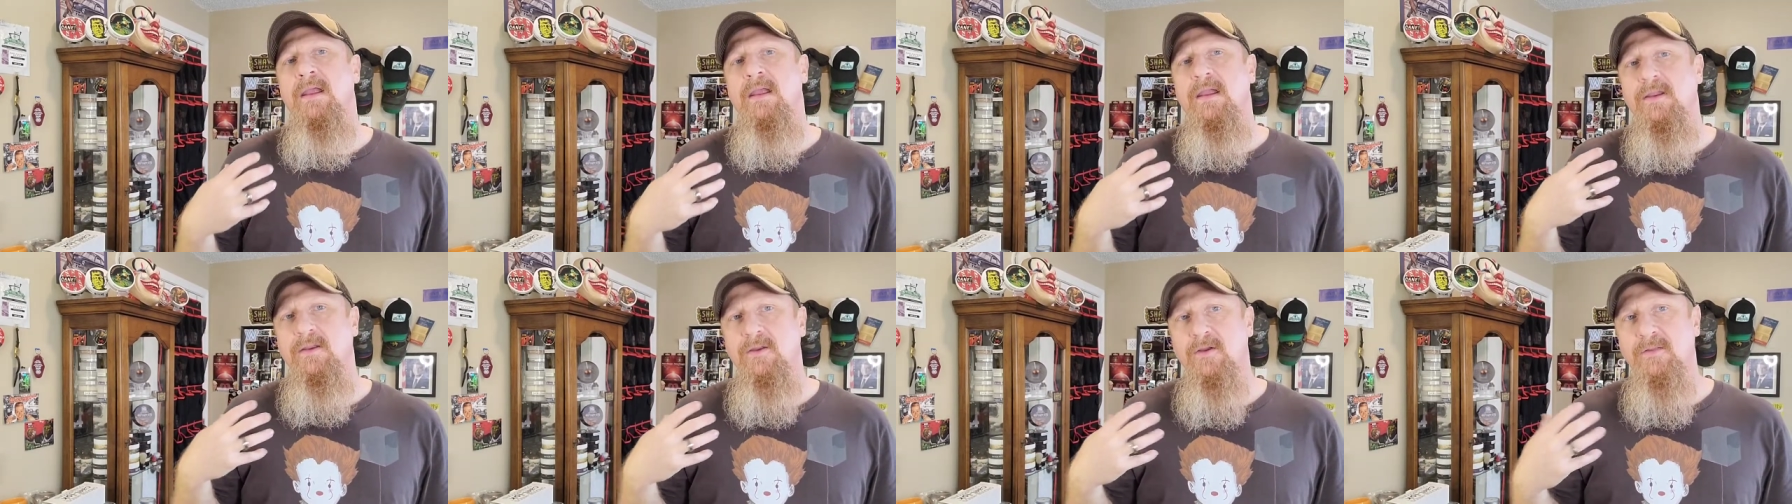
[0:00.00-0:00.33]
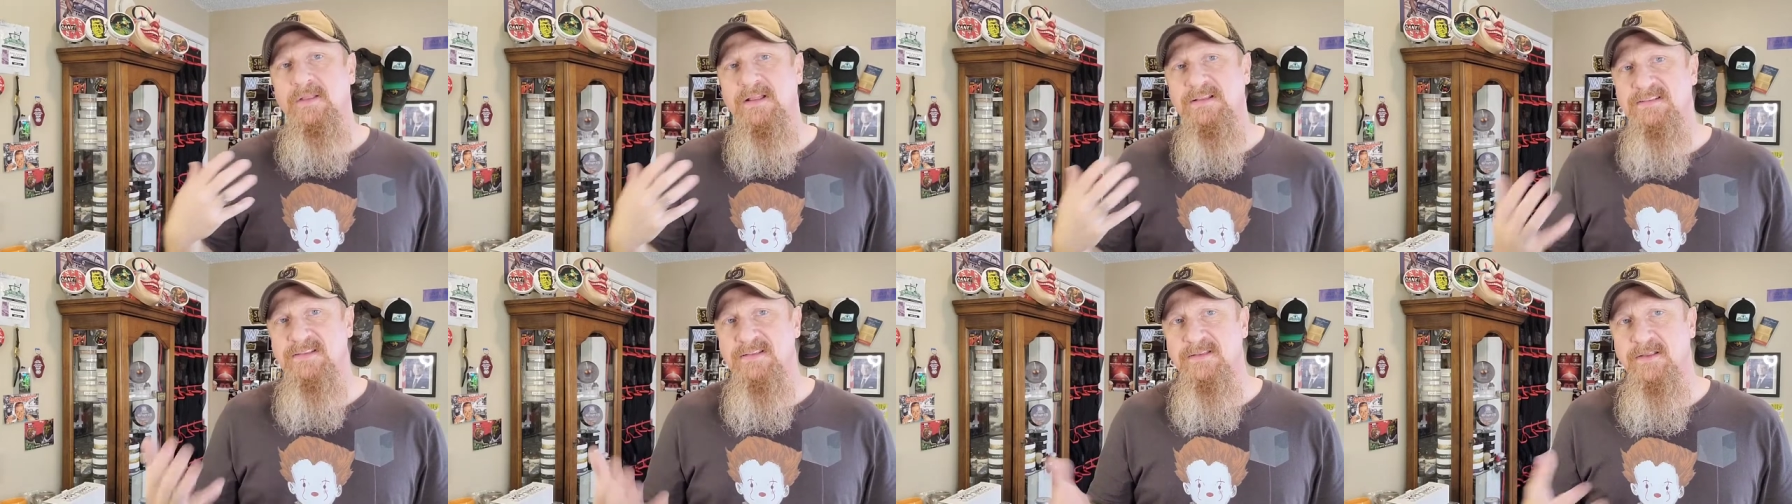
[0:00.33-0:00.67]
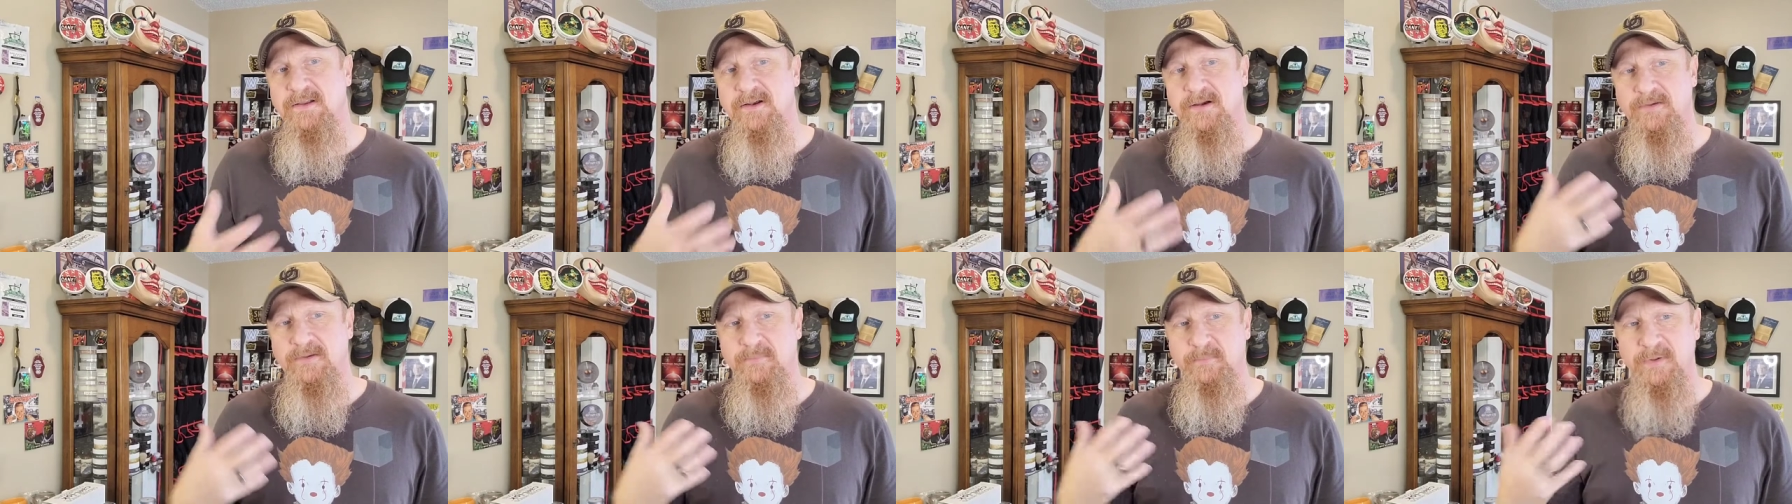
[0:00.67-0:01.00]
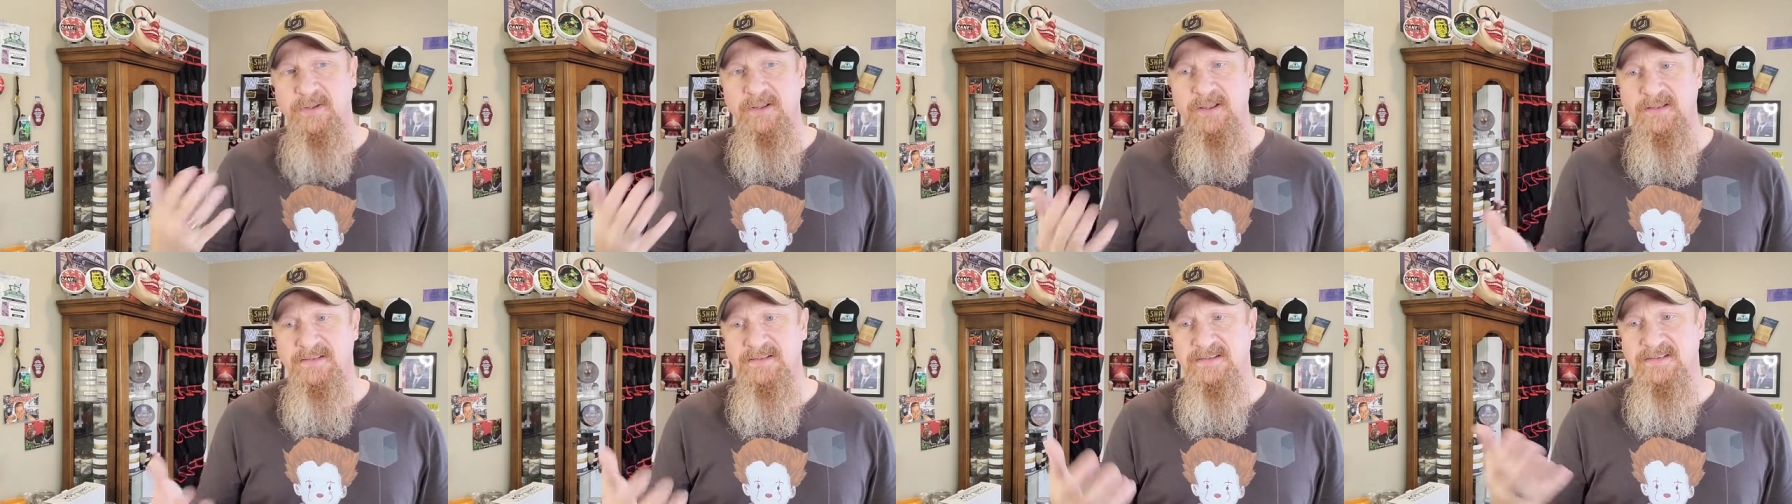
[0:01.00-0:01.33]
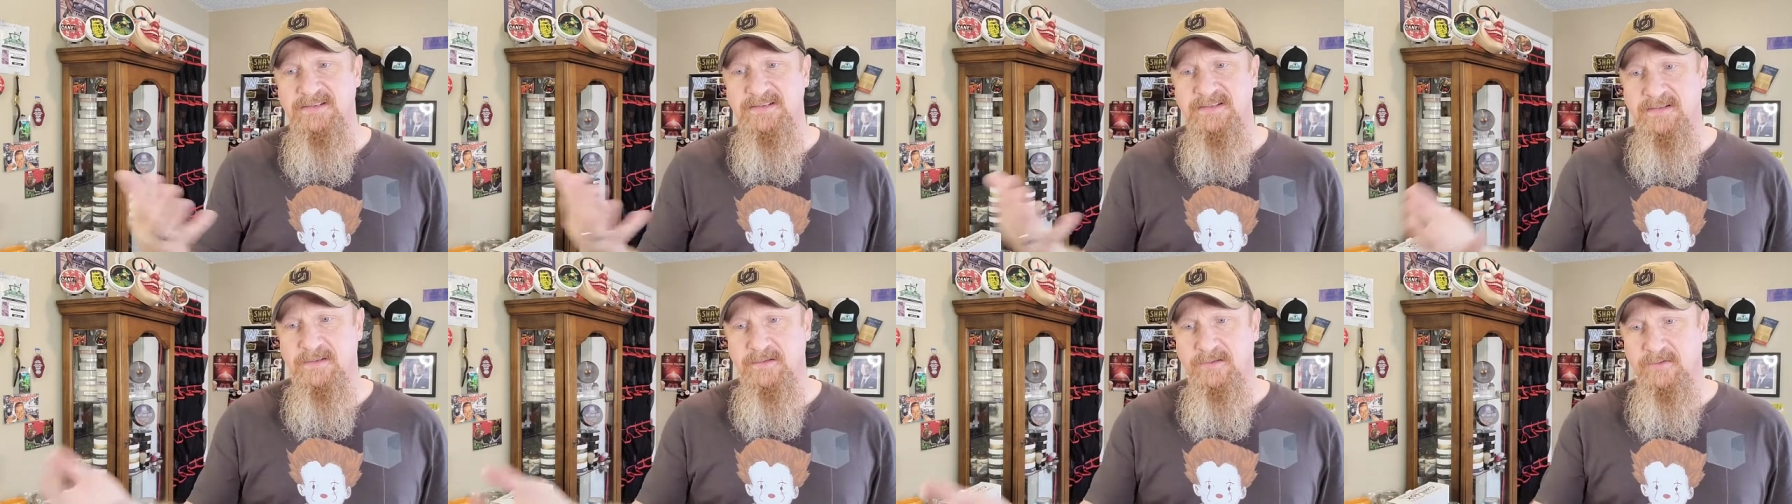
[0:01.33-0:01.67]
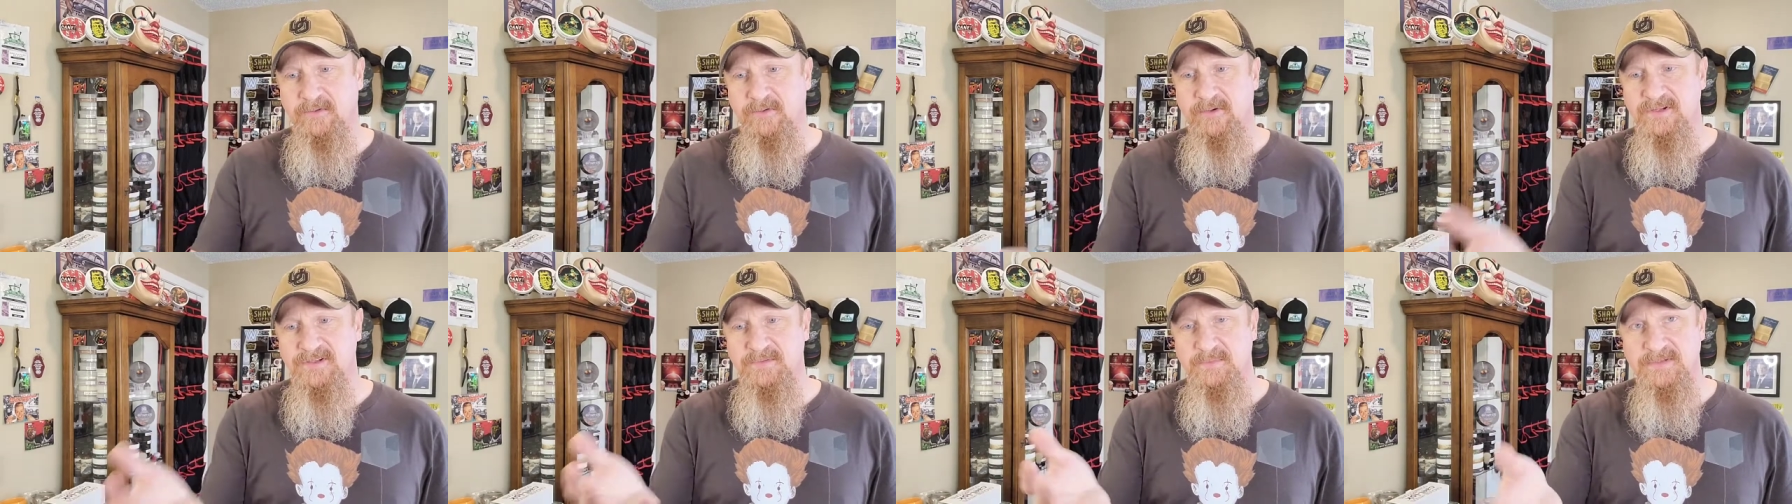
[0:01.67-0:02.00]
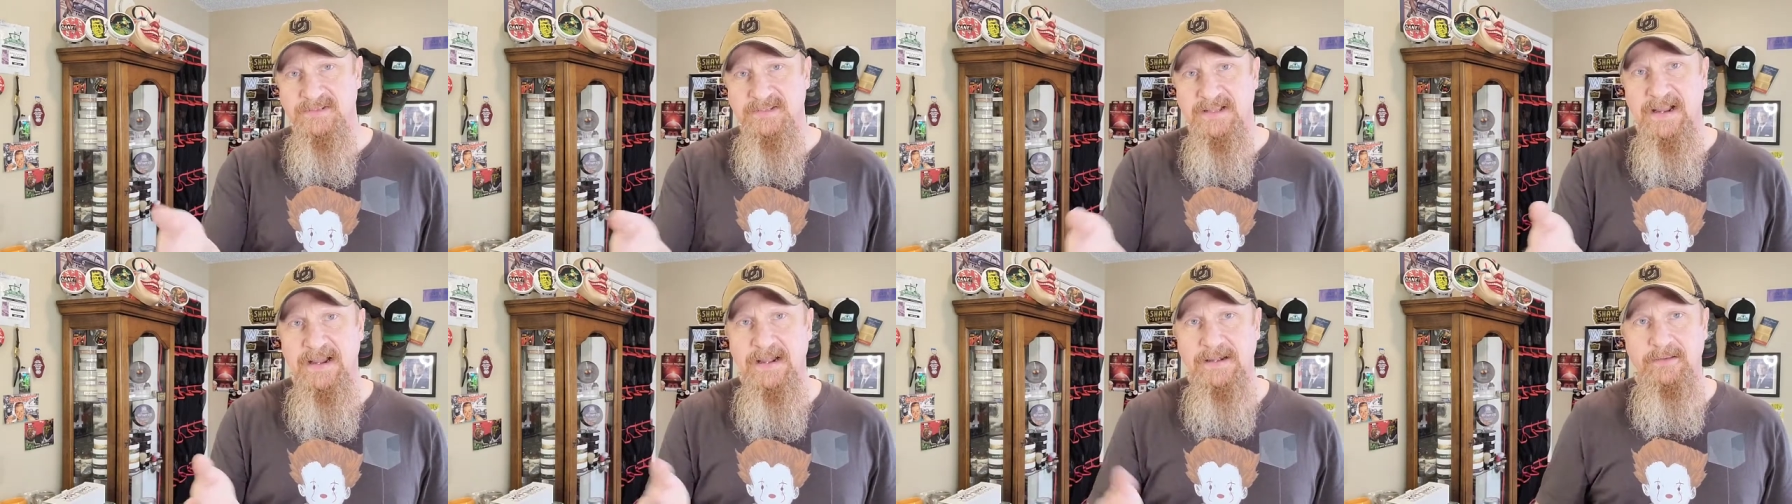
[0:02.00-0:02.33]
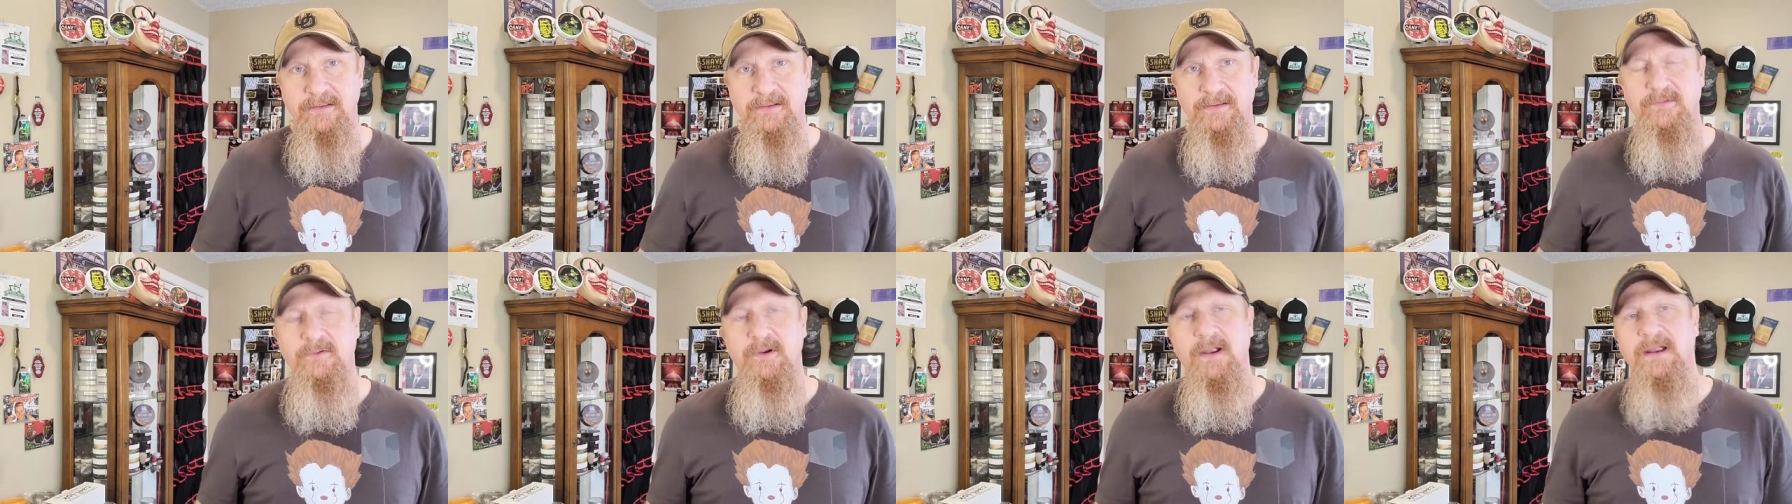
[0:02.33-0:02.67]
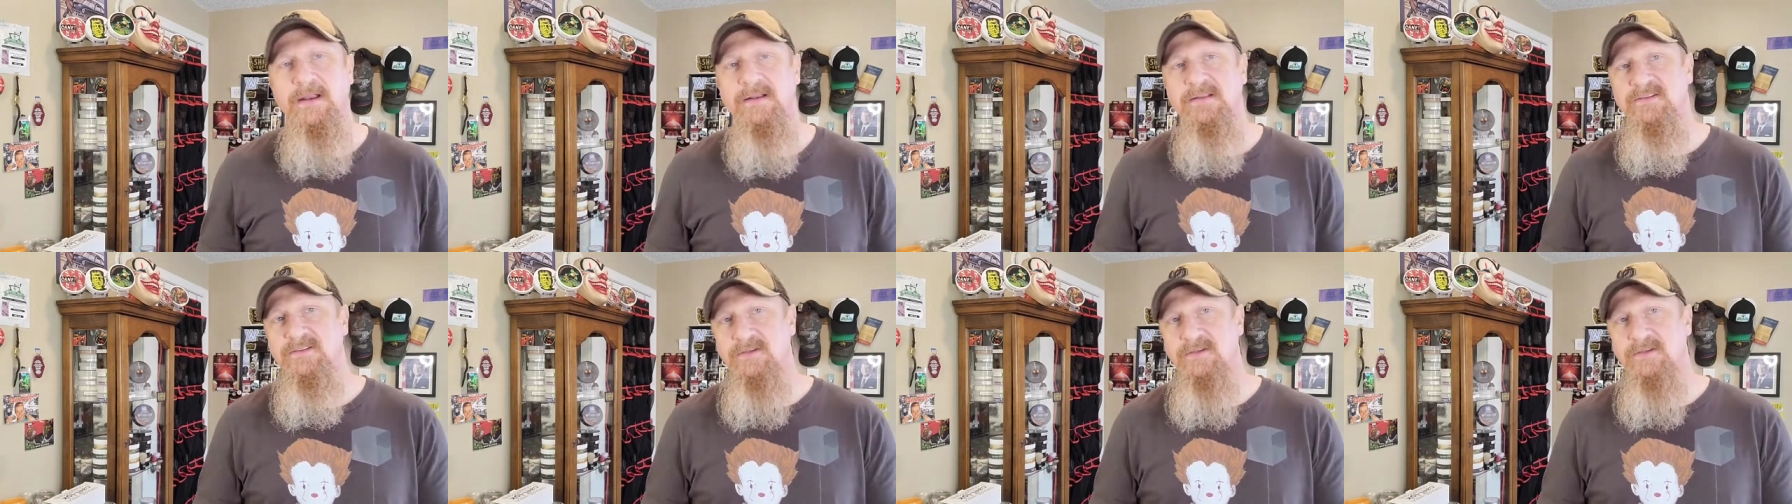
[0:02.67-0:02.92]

You know, and that's in there because it's Christmas Island, right?